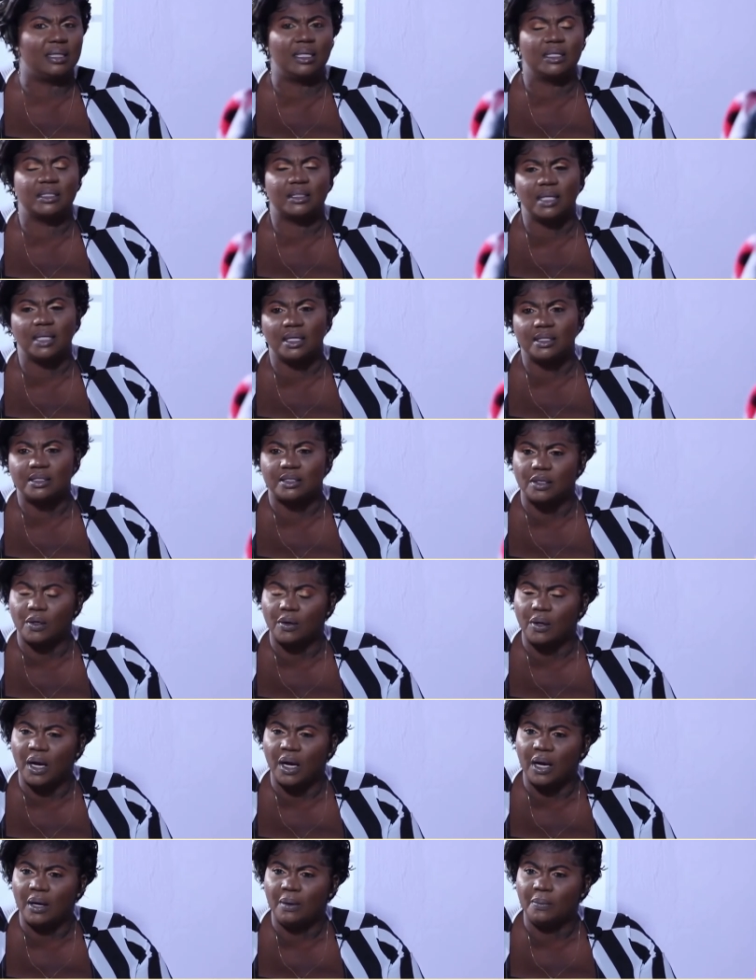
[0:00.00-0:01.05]
You mm-hmm. understand?
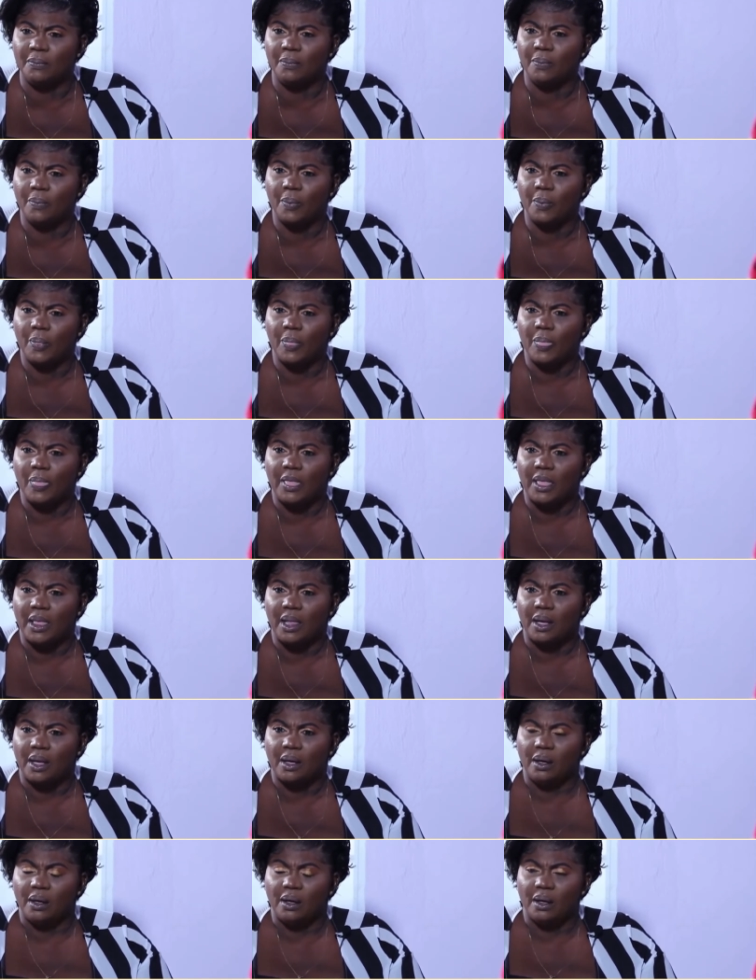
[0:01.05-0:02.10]
So,
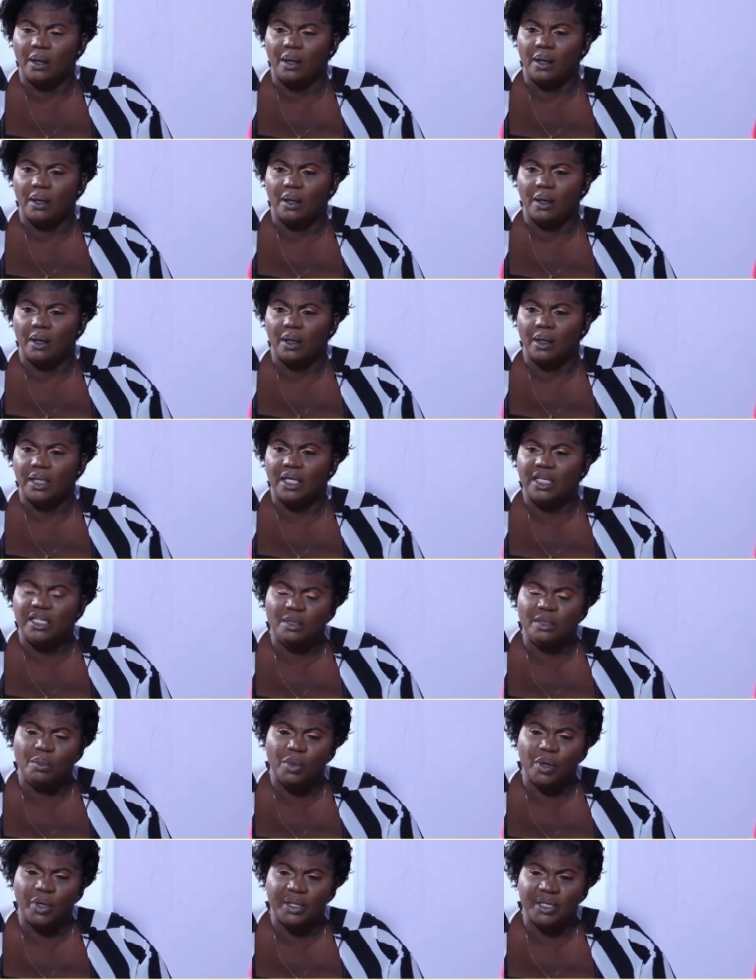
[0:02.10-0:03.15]
in
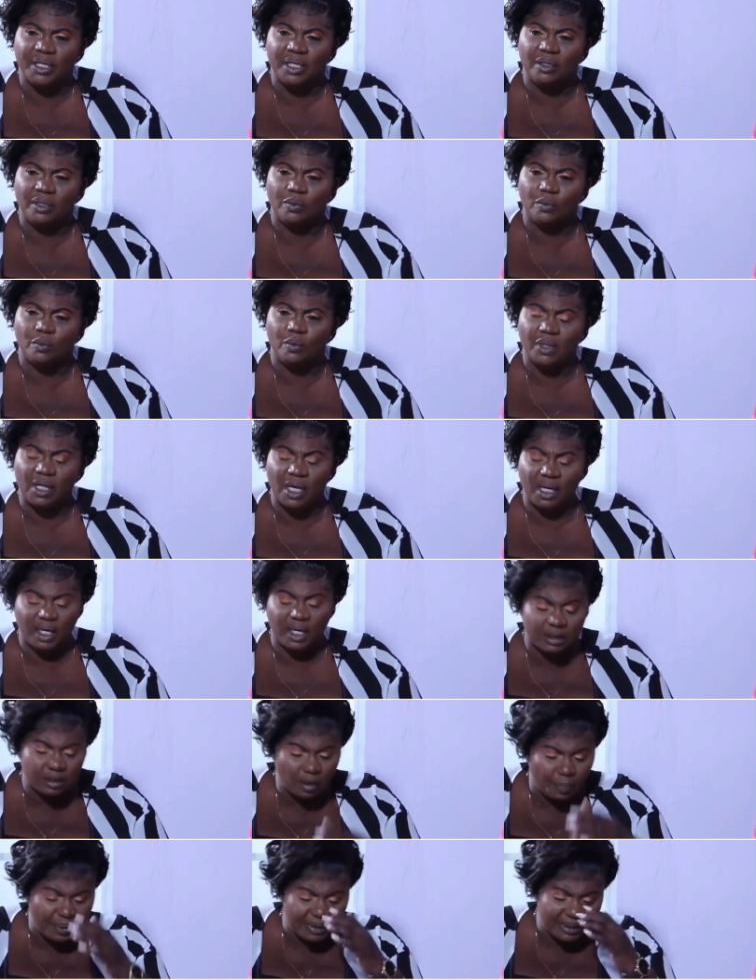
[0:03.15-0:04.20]
the morning, when I
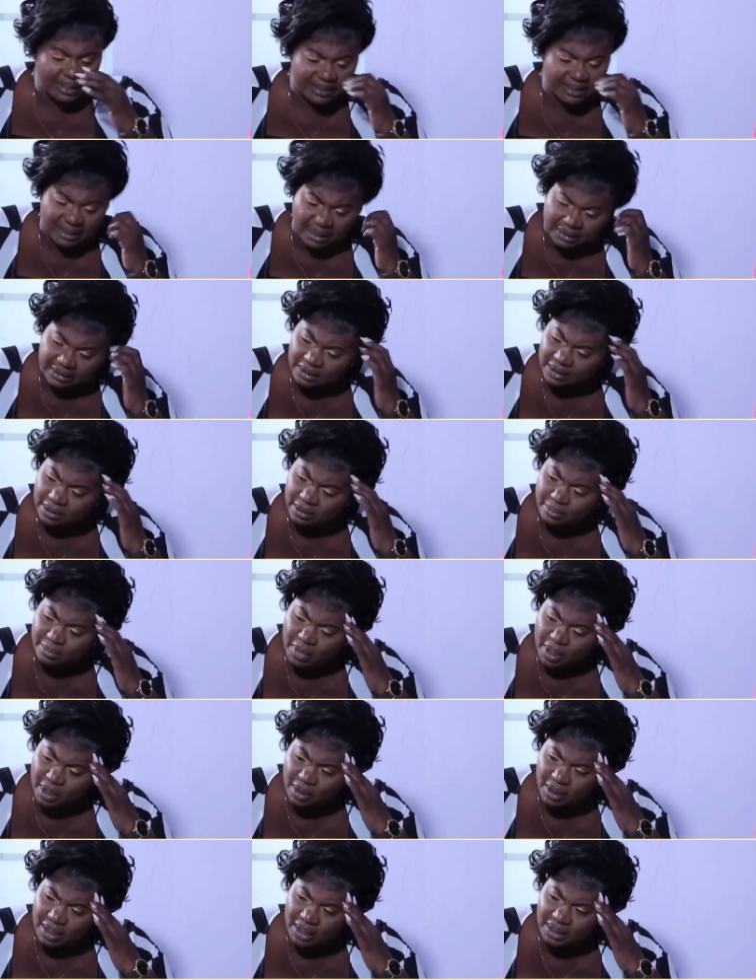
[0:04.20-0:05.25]
got up and I sat on the
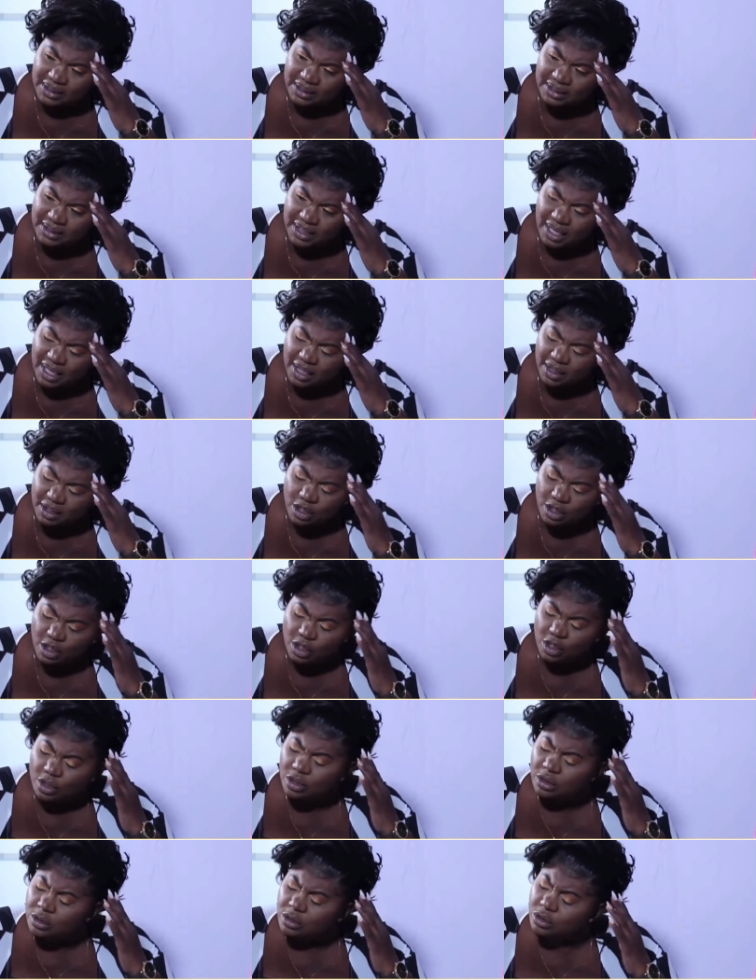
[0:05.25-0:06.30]
bunk and it's like,
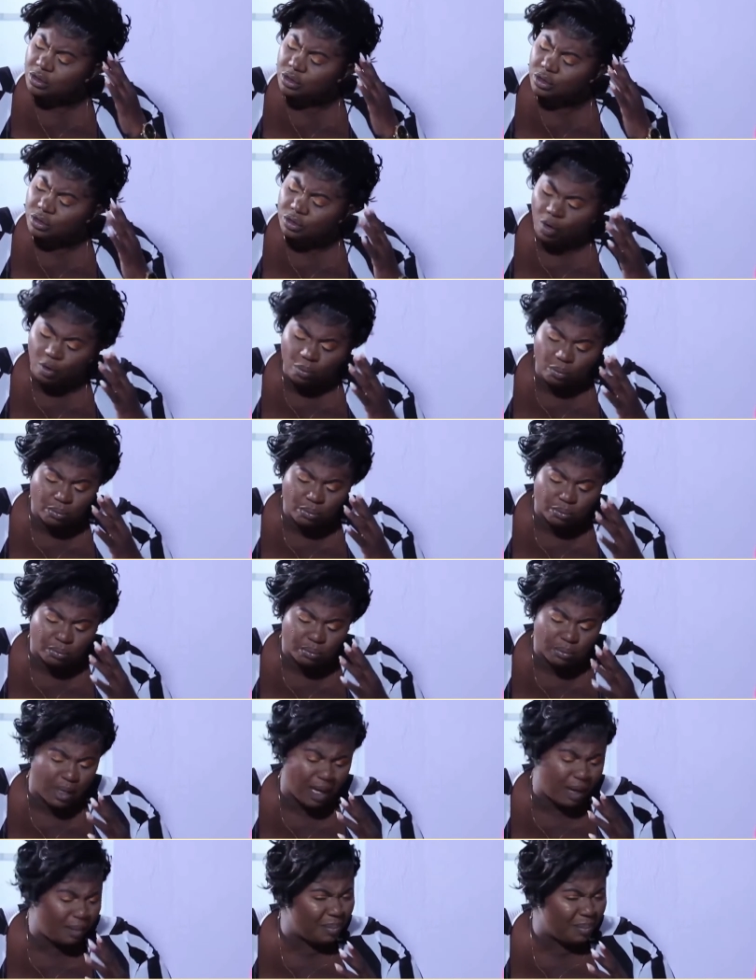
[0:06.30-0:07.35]

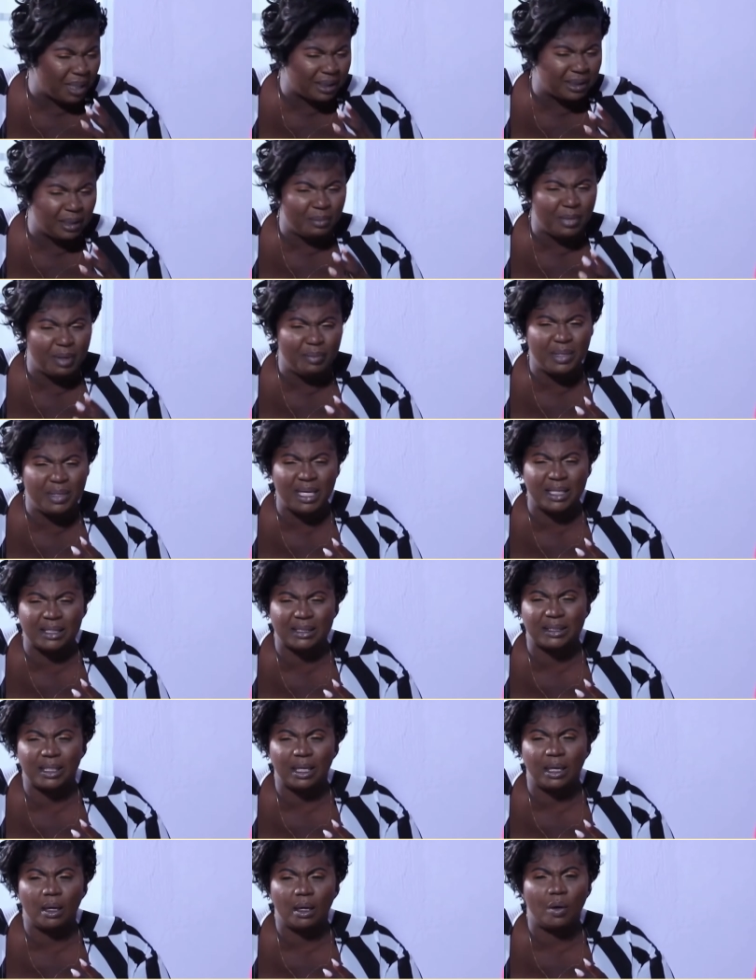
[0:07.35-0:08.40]
something about me and
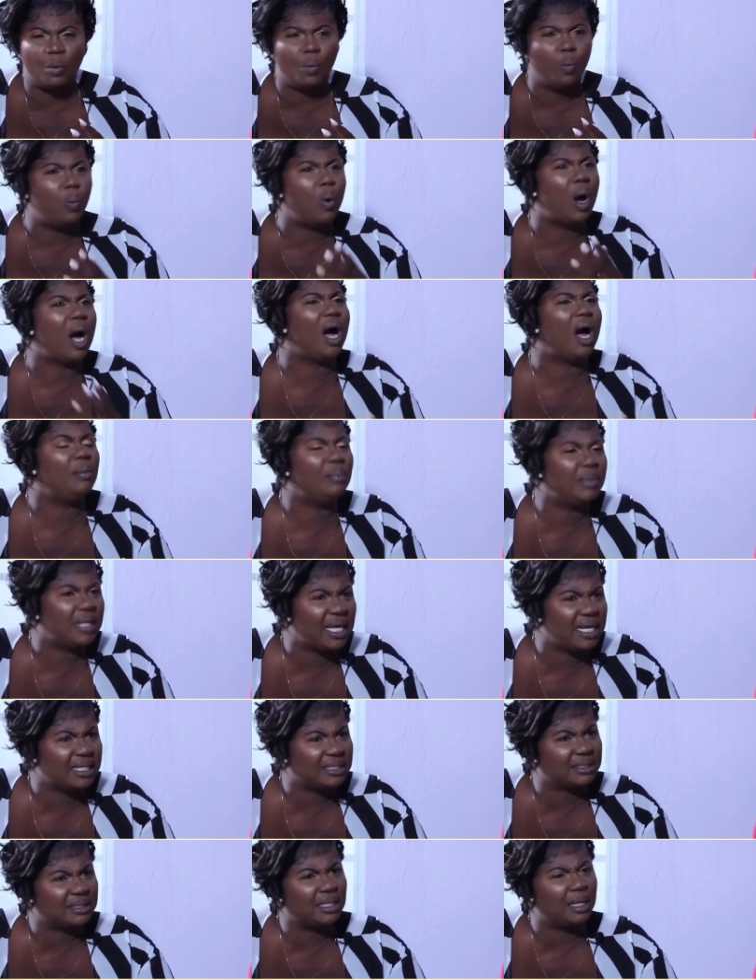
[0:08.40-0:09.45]
say, what happened
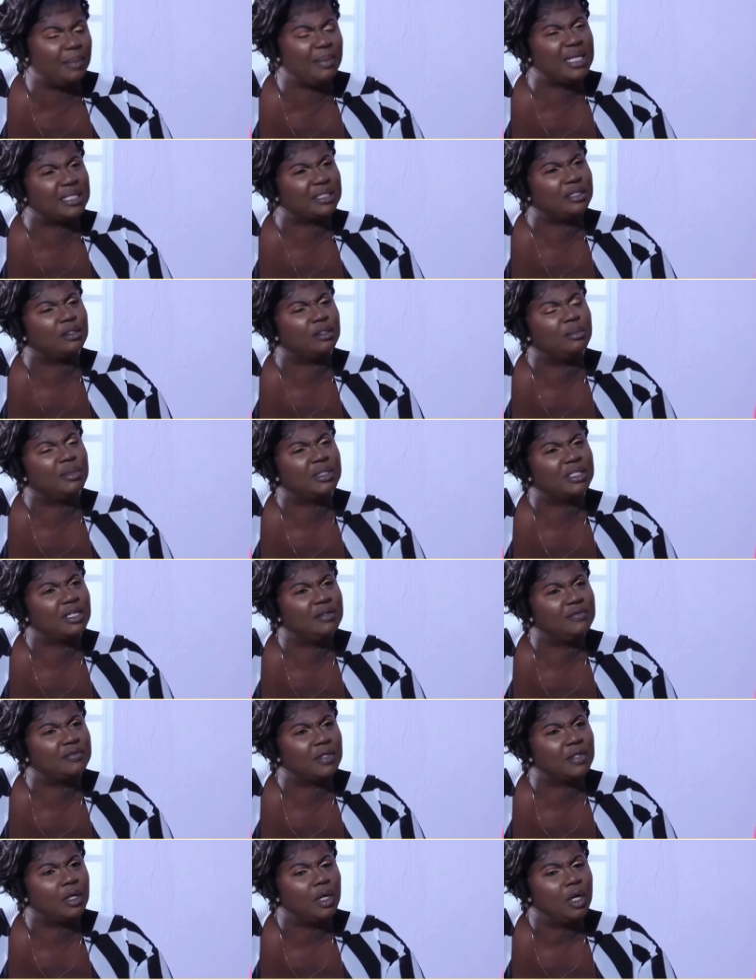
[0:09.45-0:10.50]
last night? Me and say to
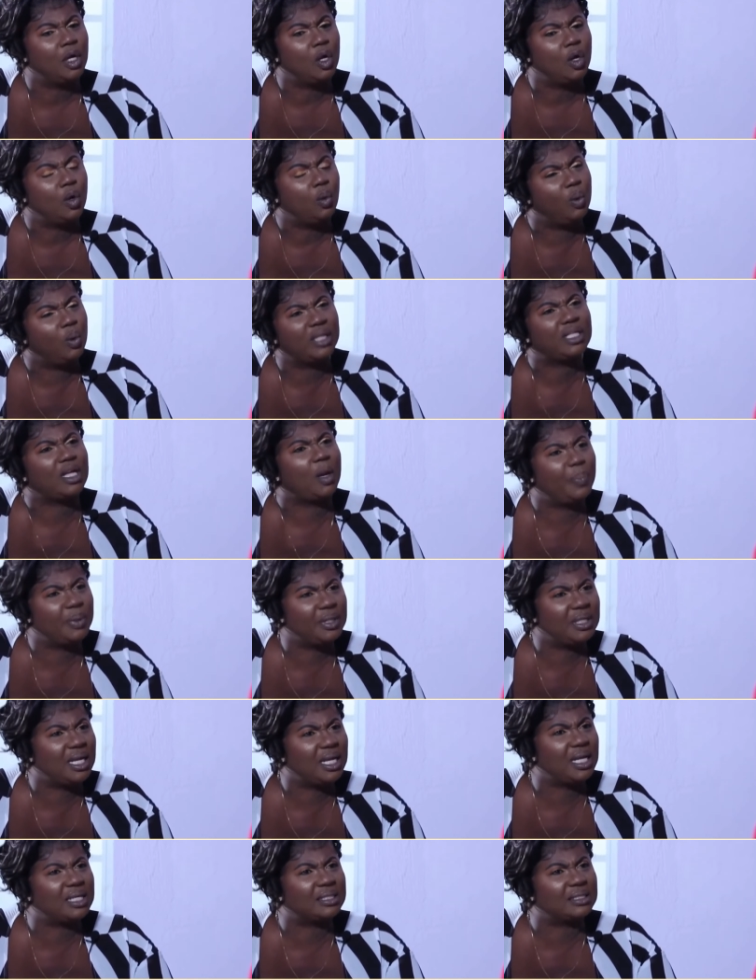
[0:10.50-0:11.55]
myself, say, what
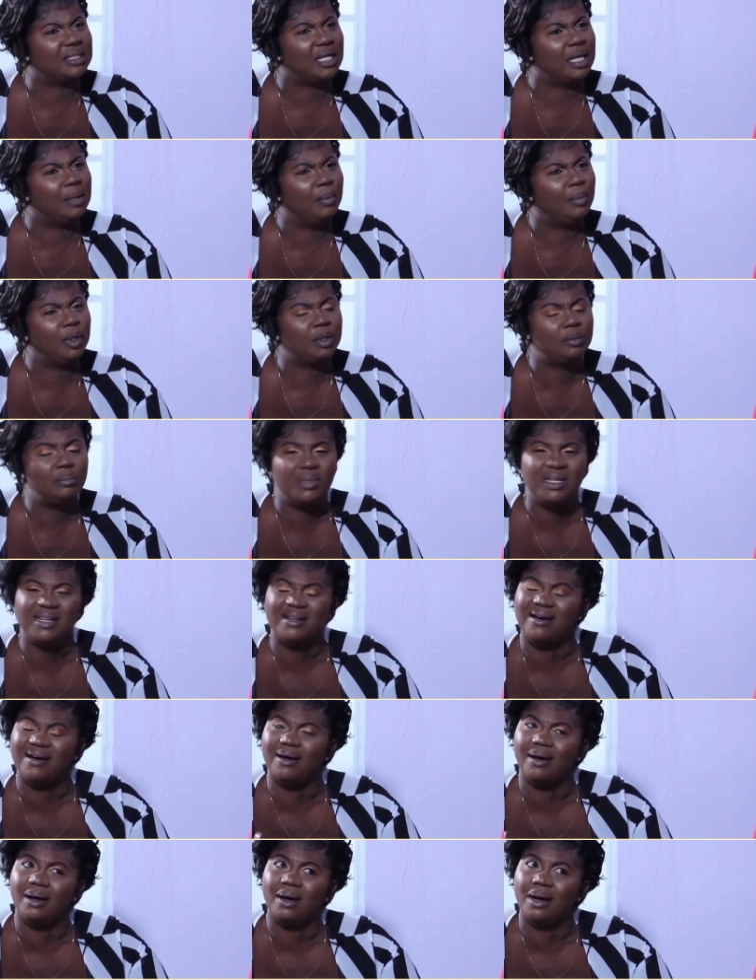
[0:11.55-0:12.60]
happened last night? But me
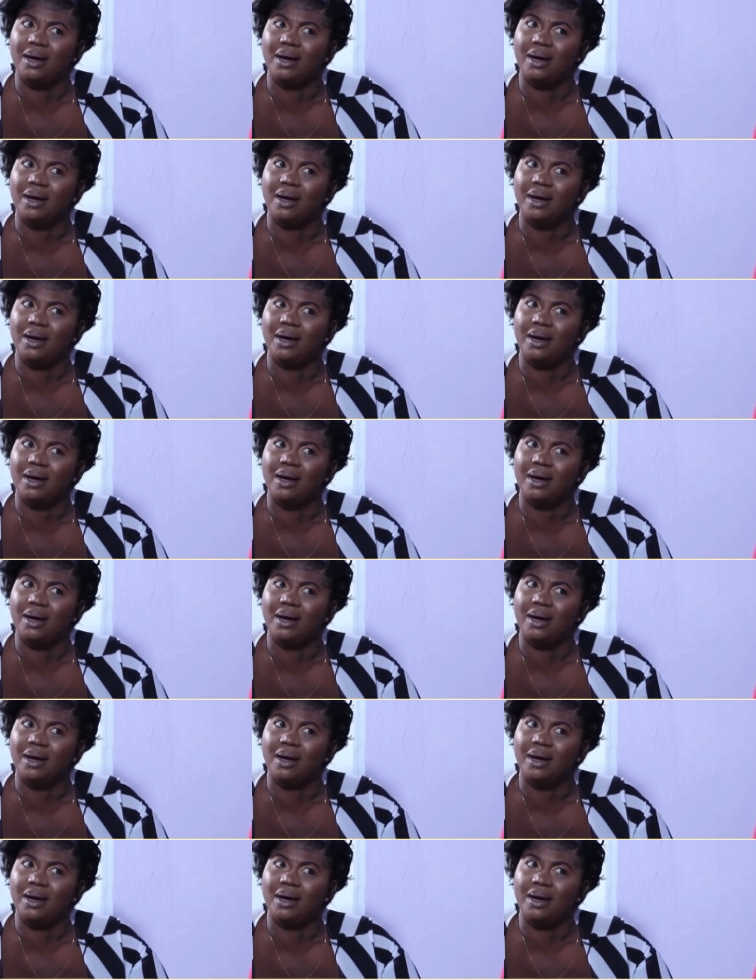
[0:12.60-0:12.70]
not